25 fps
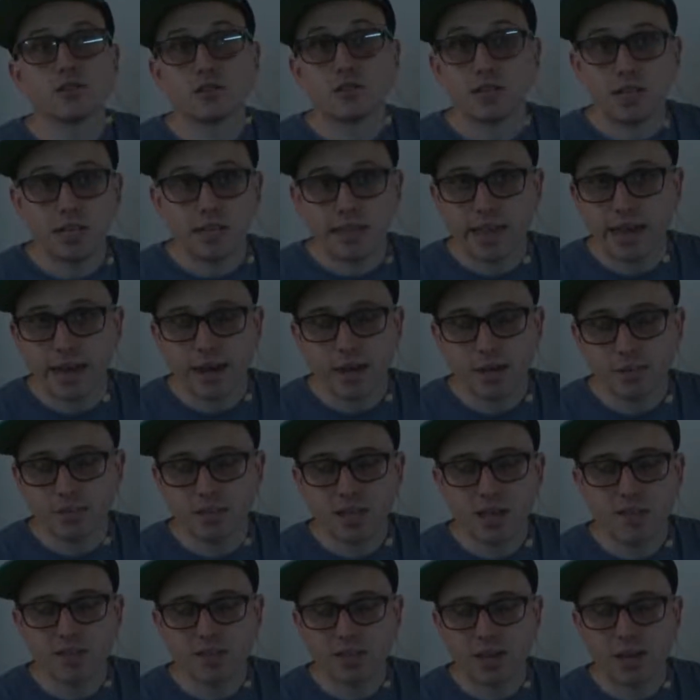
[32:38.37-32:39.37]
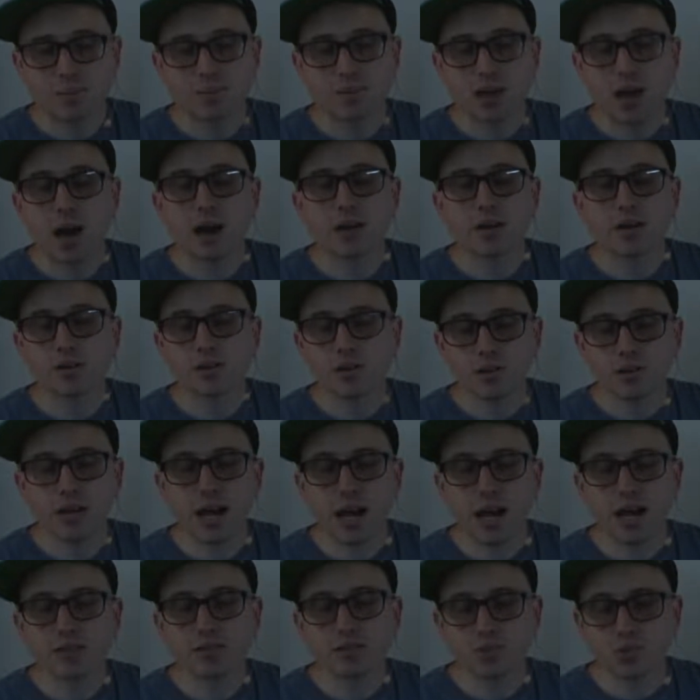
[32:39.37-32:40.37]
Heat that up 7 times hotter, you
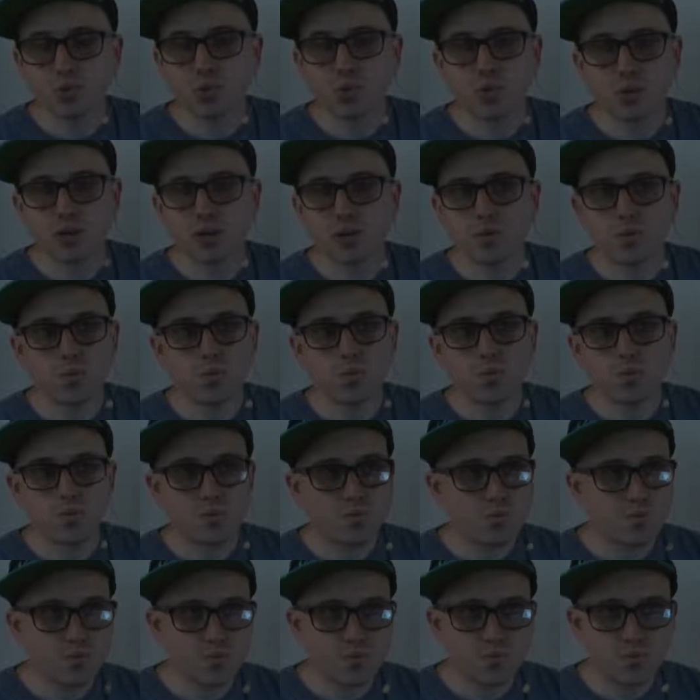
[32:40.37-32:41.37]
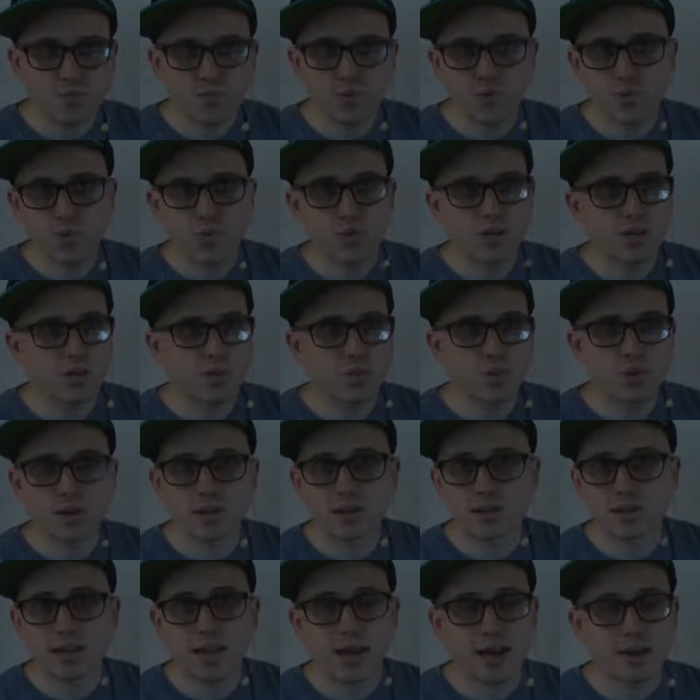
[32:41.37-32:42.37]
got
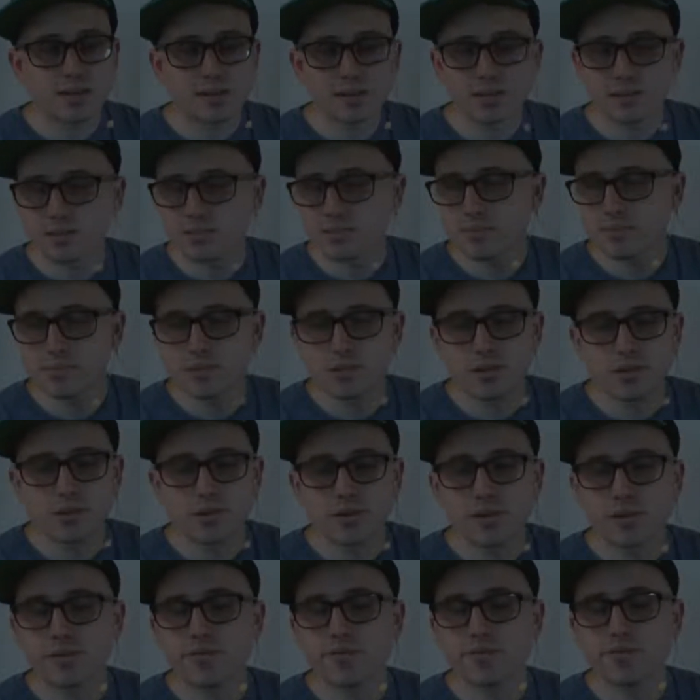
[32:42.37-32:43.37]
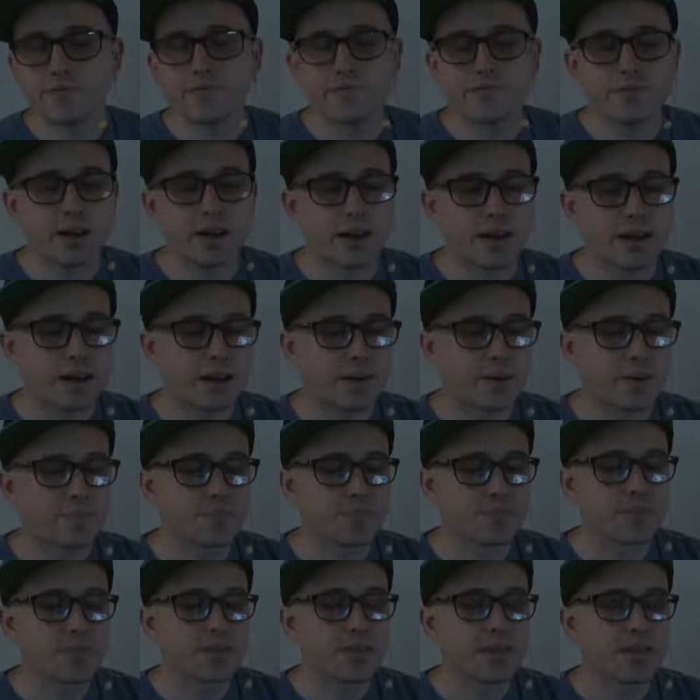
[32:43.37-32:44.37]
21,000 degree
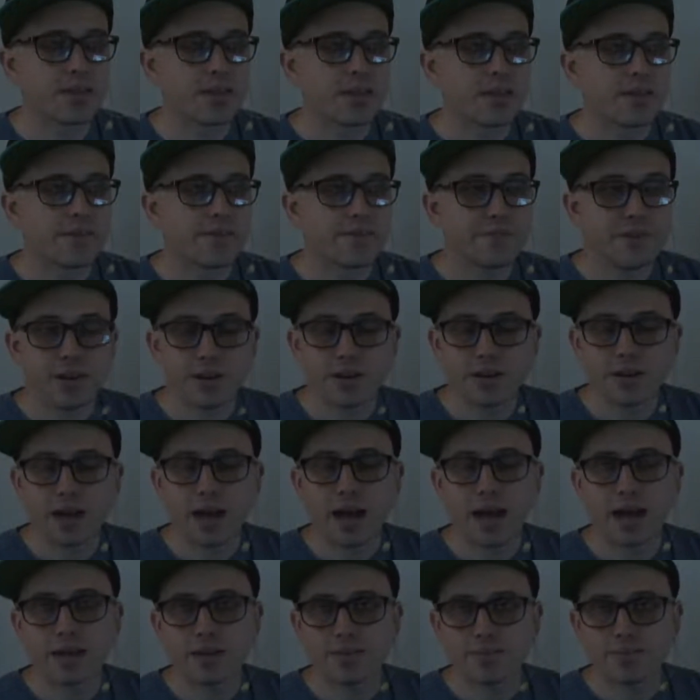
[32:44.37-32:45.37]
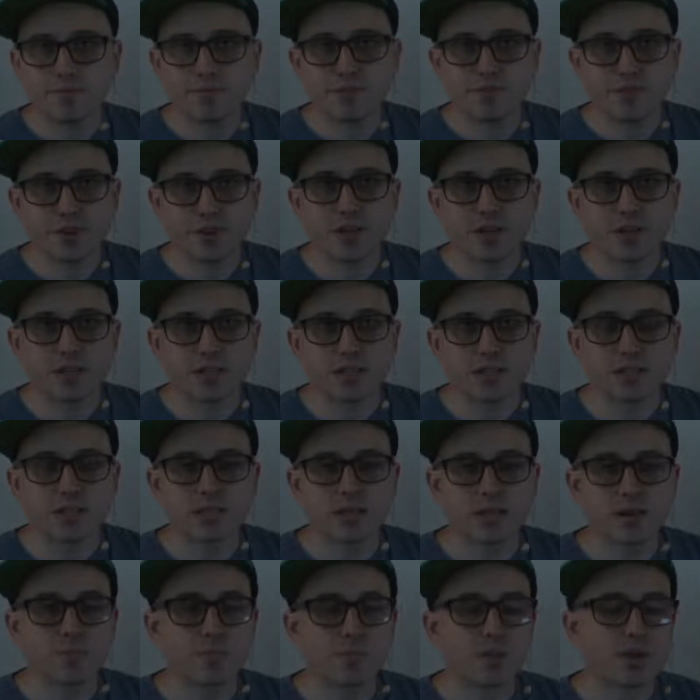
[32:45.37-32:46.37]
Fahrenheit furnace.
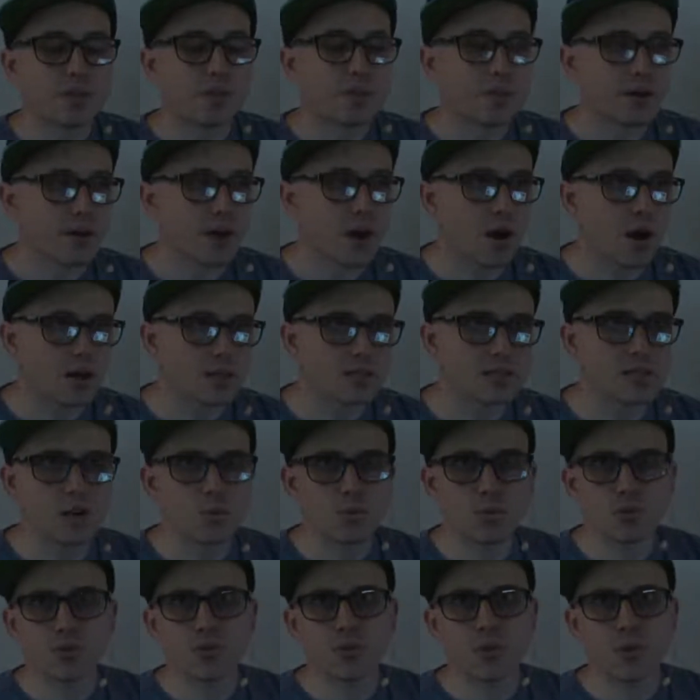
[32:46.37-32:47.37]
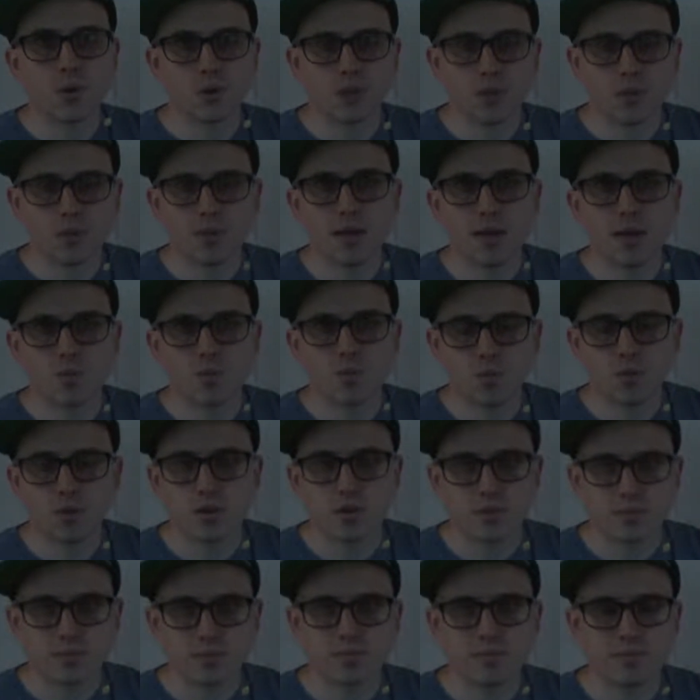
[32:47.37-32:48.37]
The guards that were throwing them in
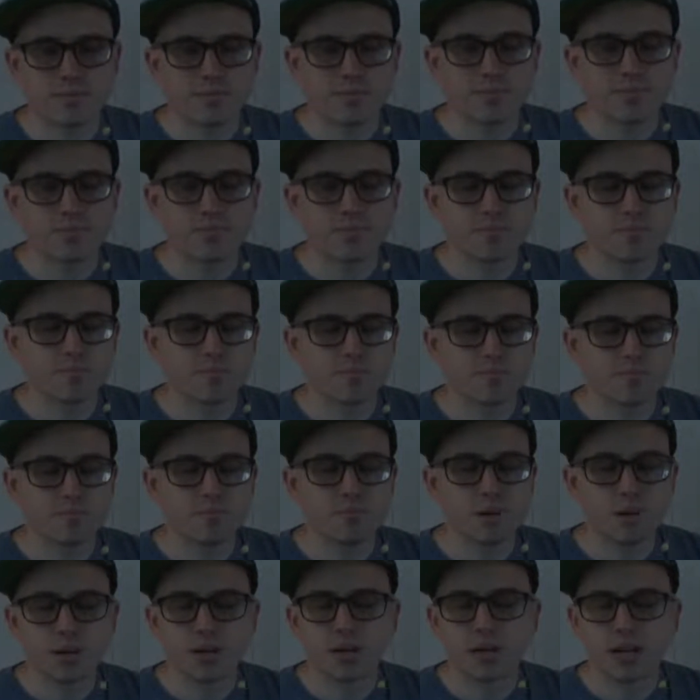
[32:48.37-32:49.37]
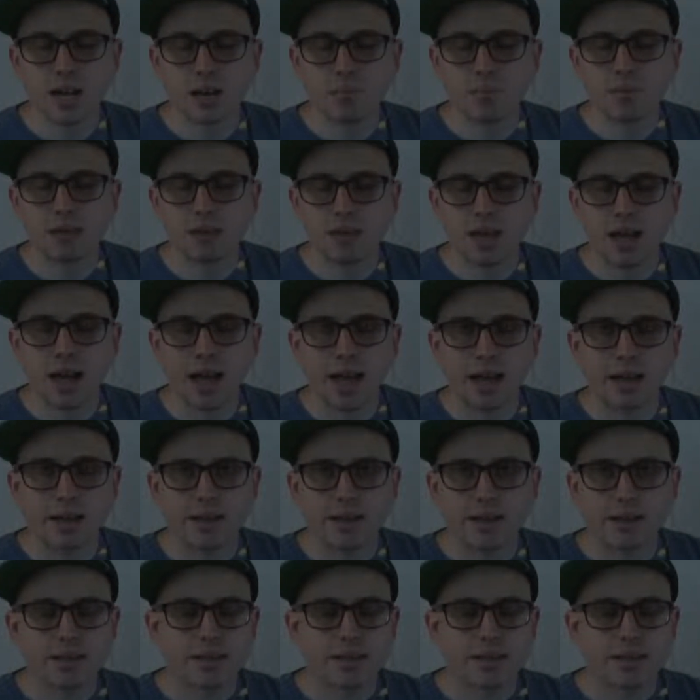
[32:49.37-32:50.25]
were burning up and dying.